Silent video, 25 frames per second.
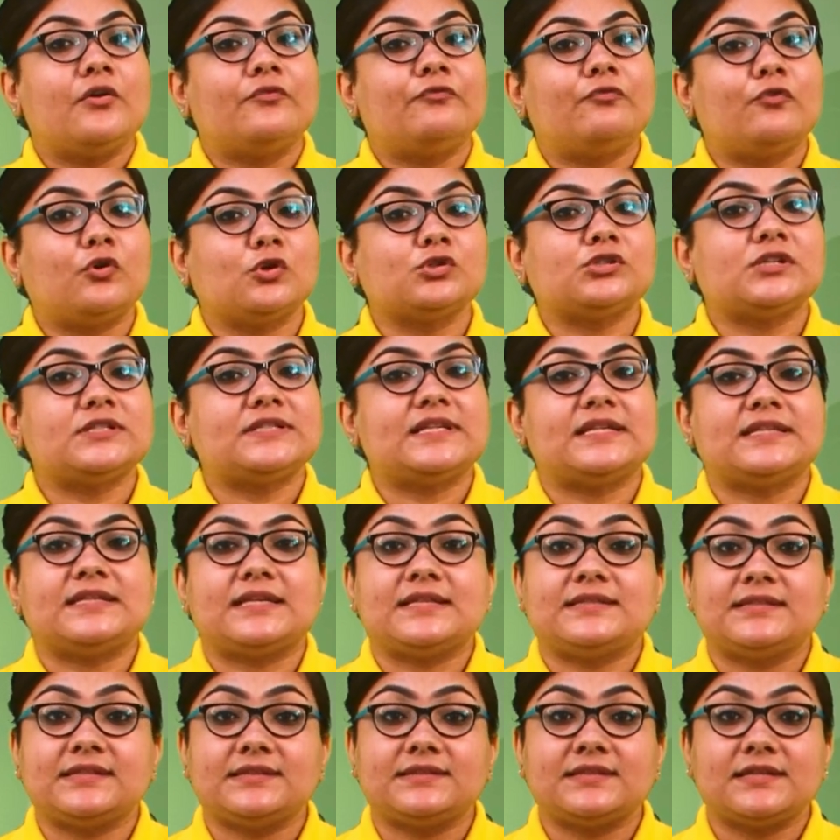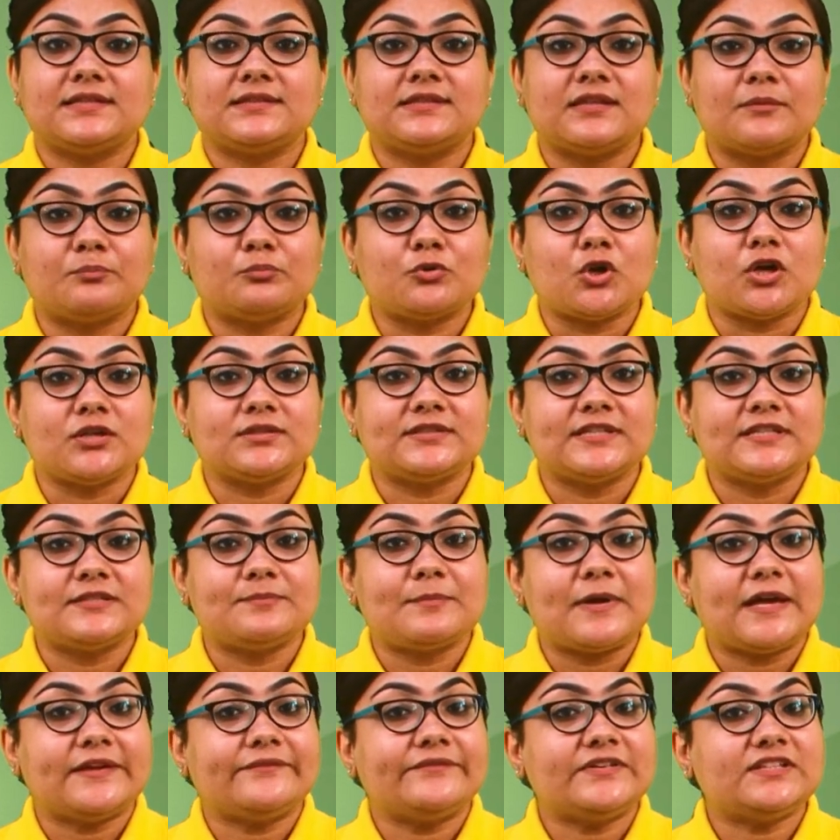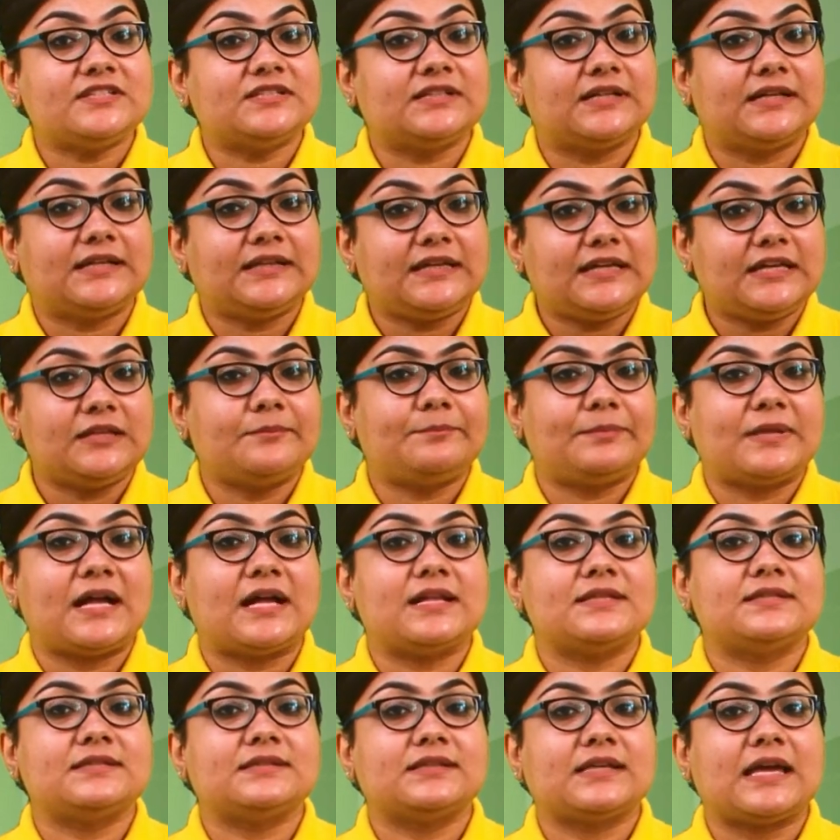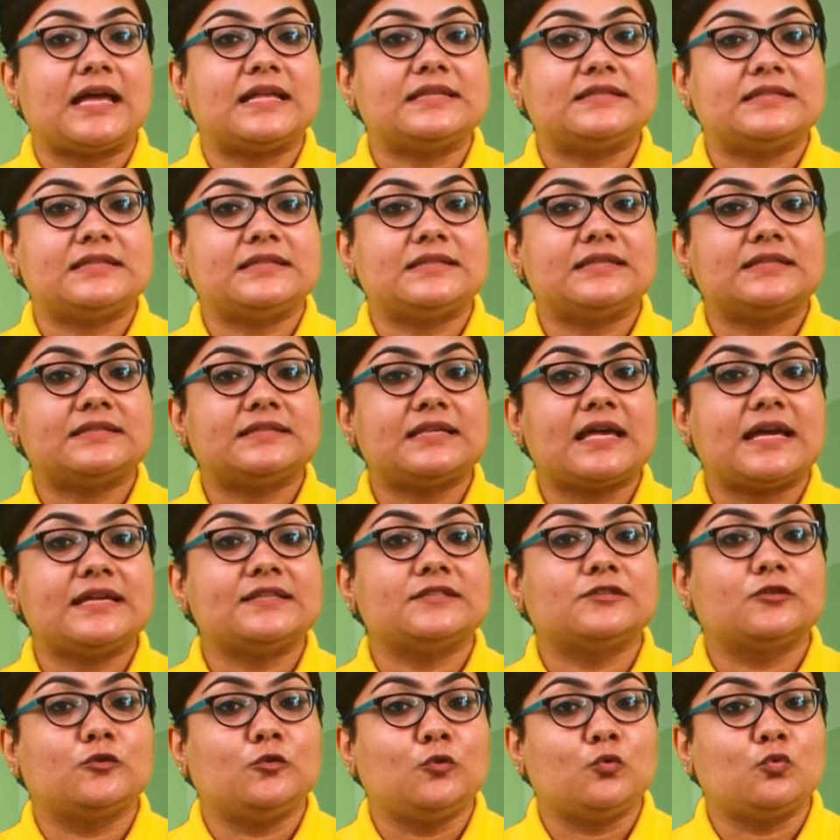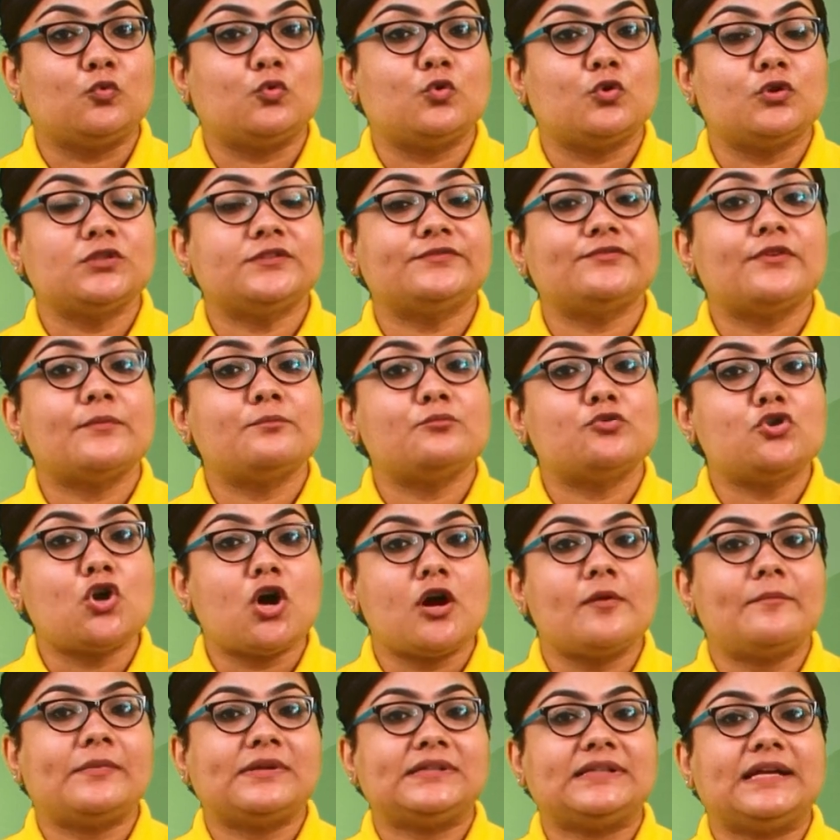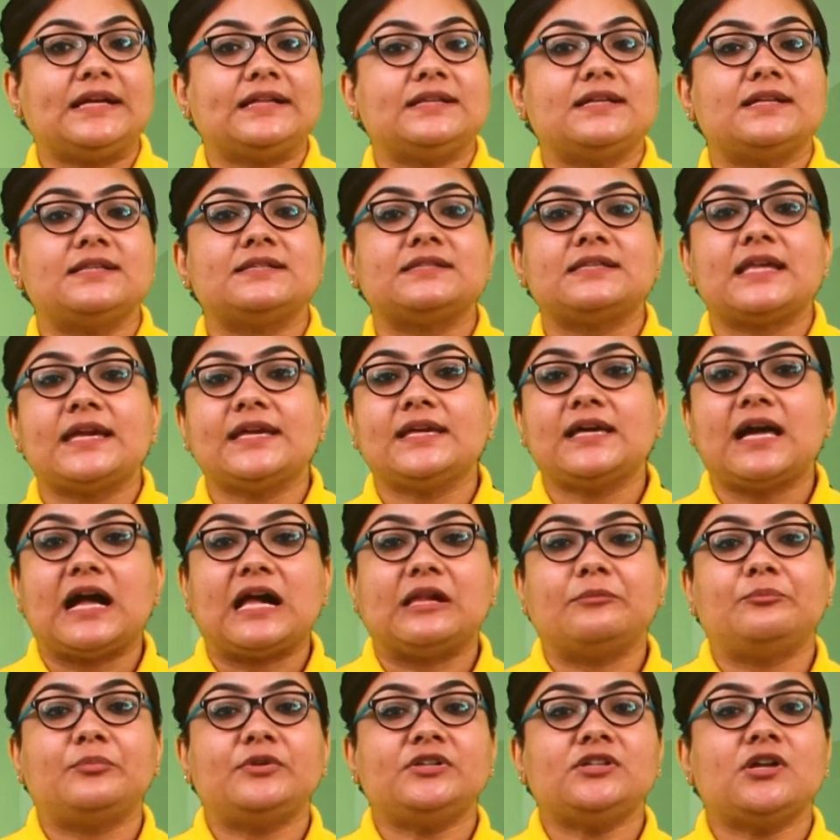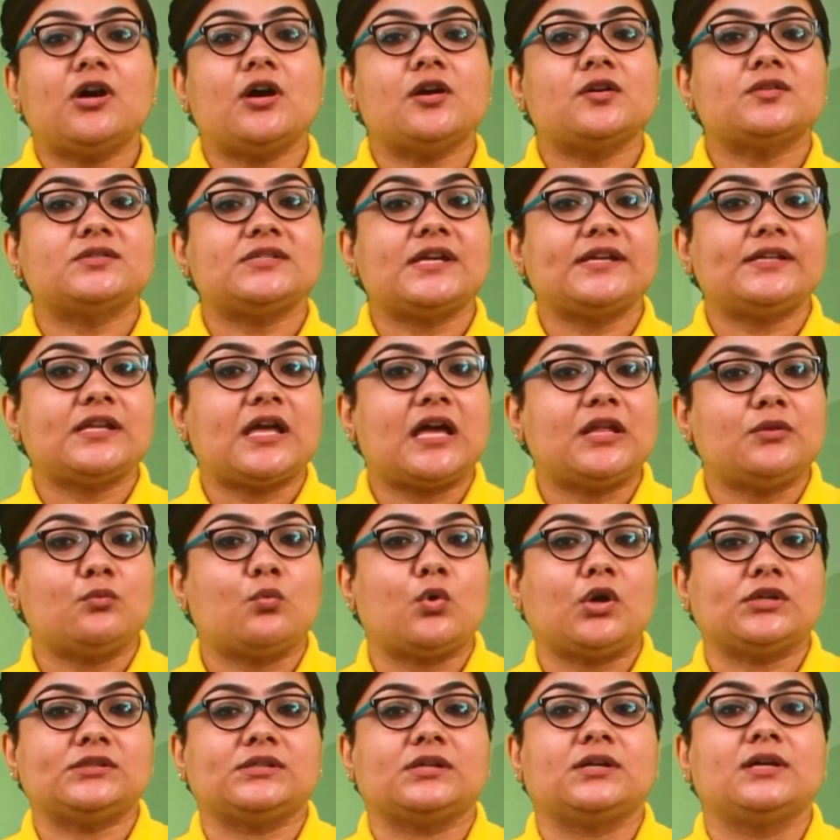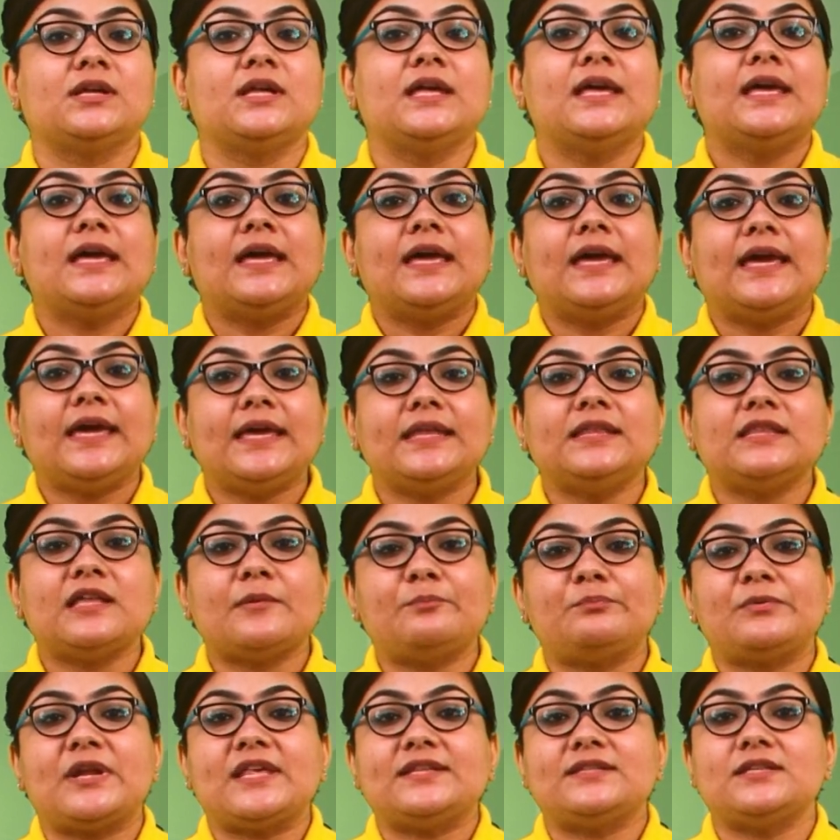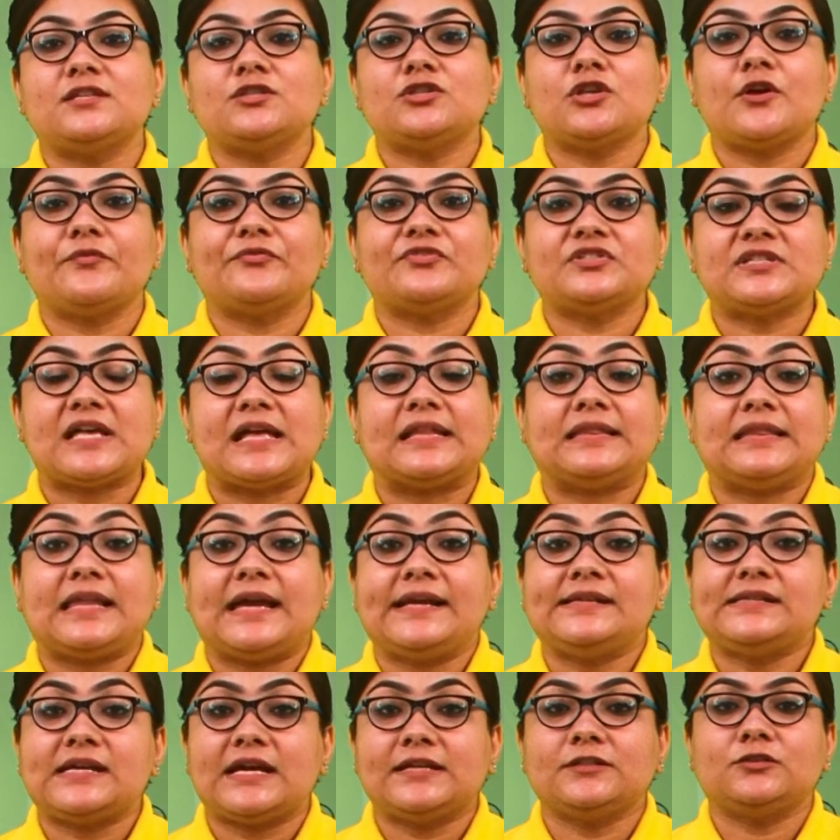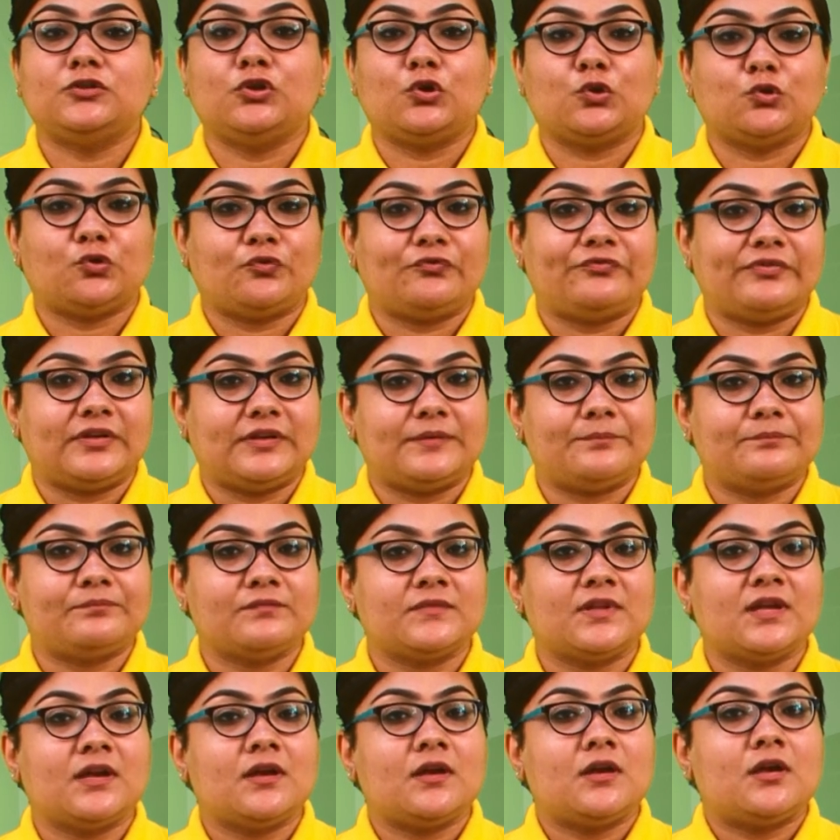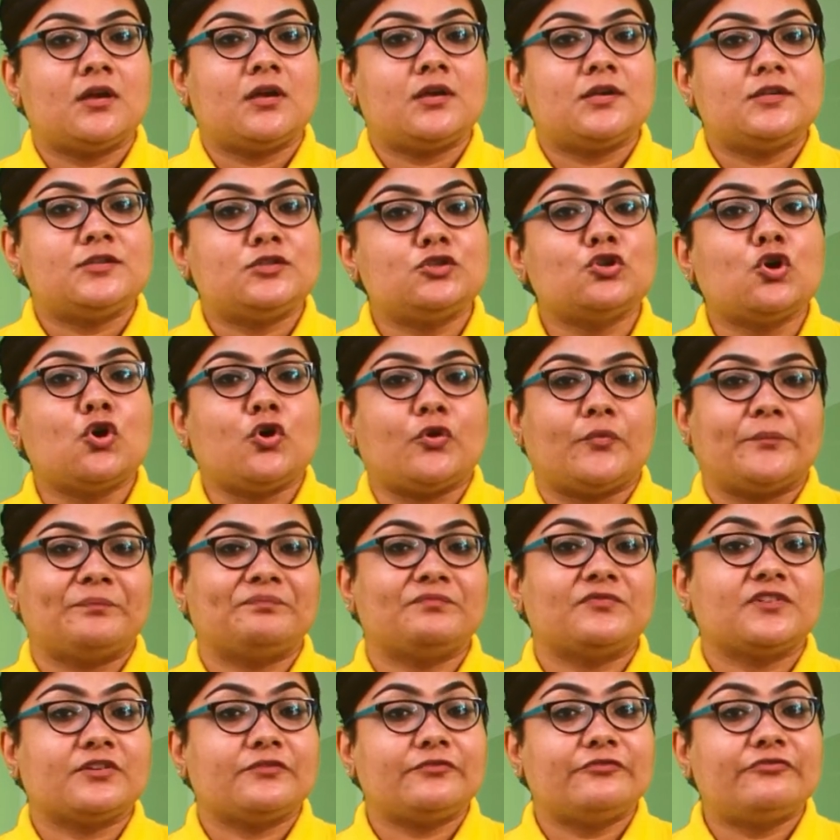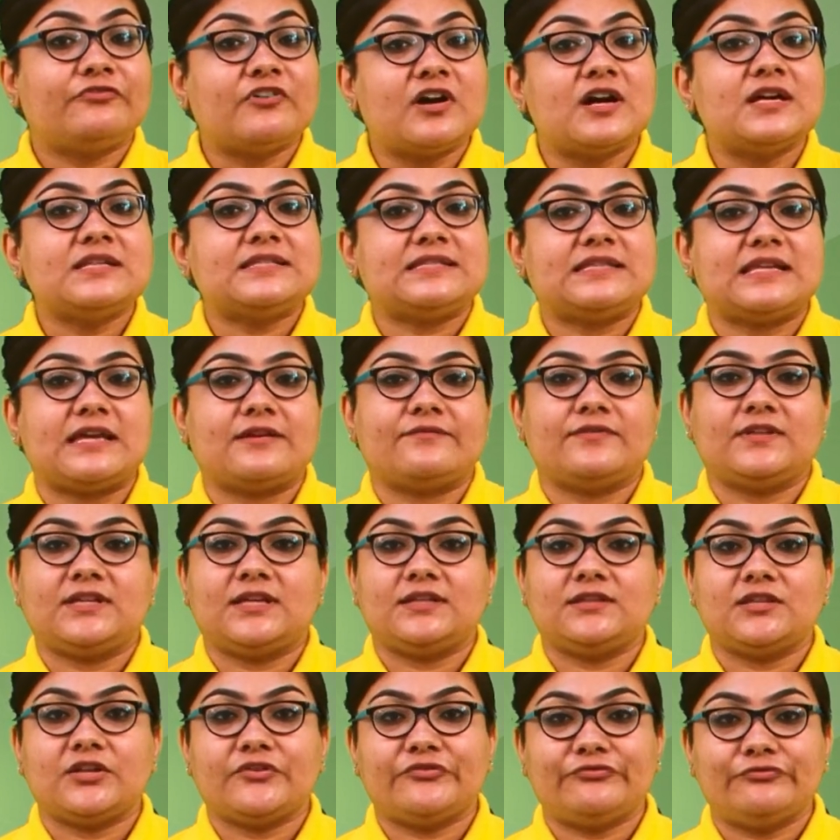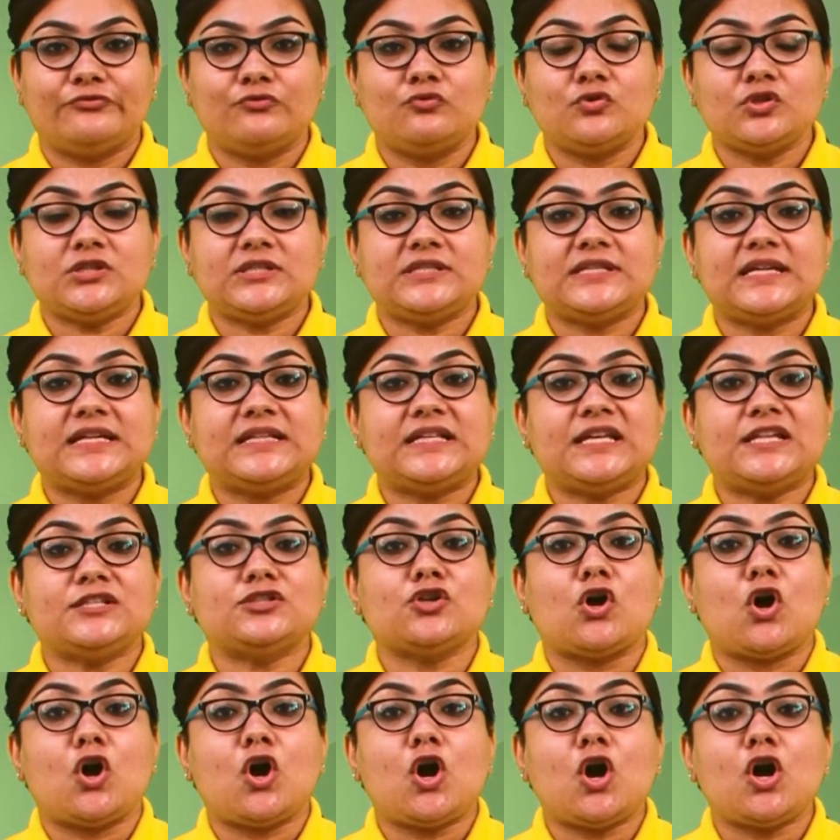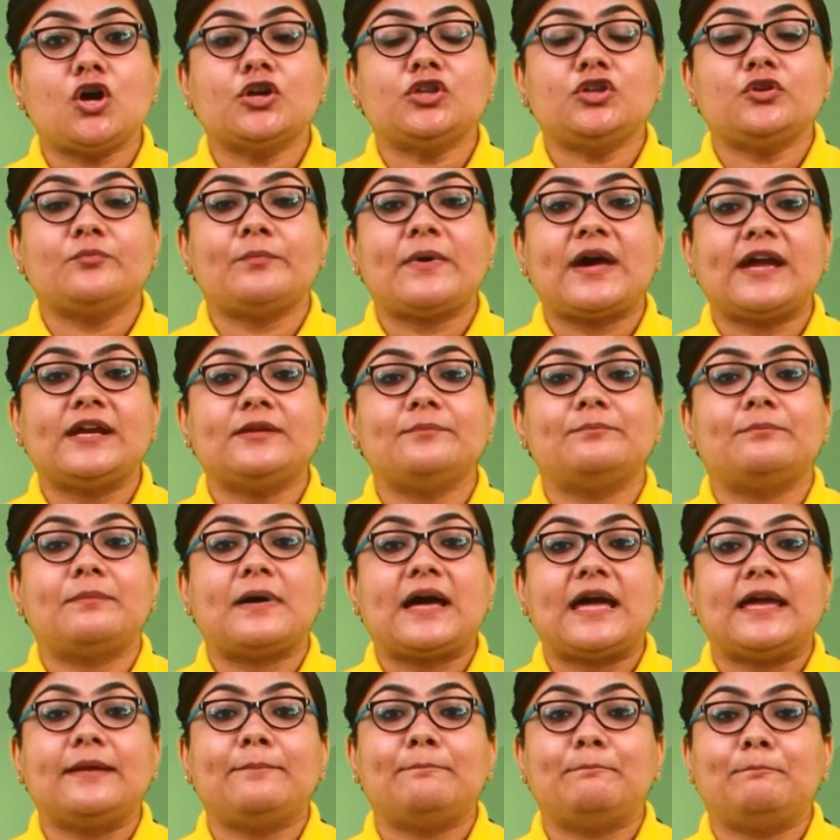Photosynthesis is the process by which green plants can synthesize glucose from raw materials like carbon dioxide and water in the presence of sunlight and chlorophyll. So, first level in the food chain is occupied by